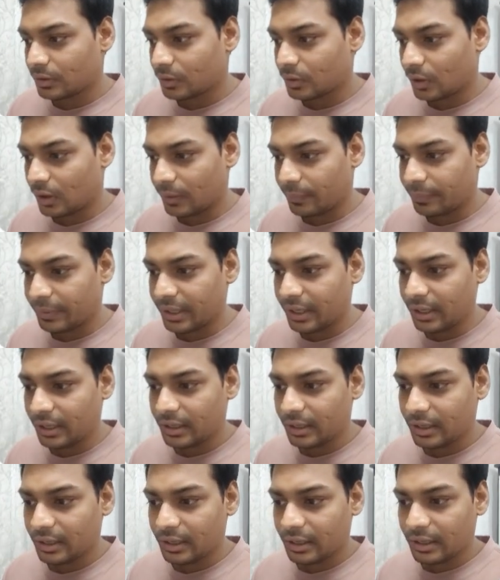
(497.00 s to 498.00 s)
copy
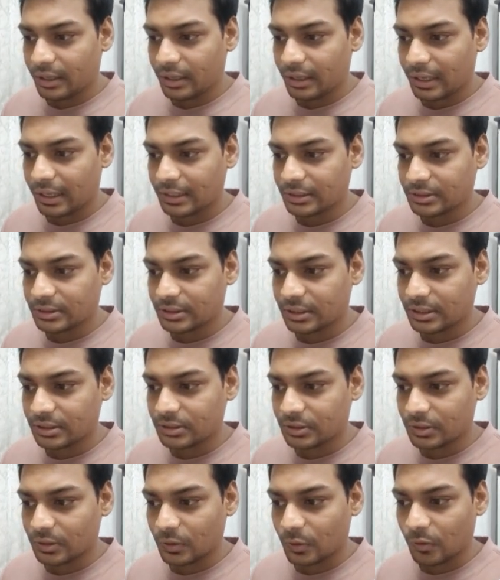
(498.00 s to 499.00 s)
and
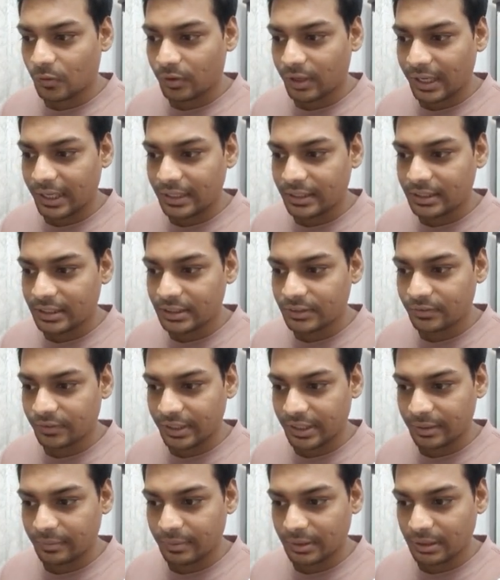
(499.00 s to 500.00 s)
just override this
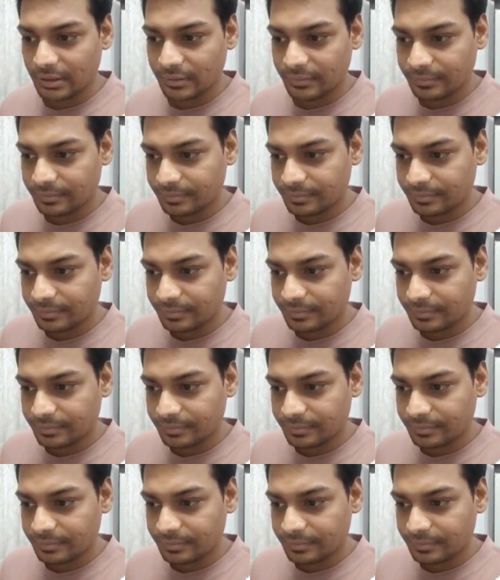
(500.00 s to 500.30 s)
variable.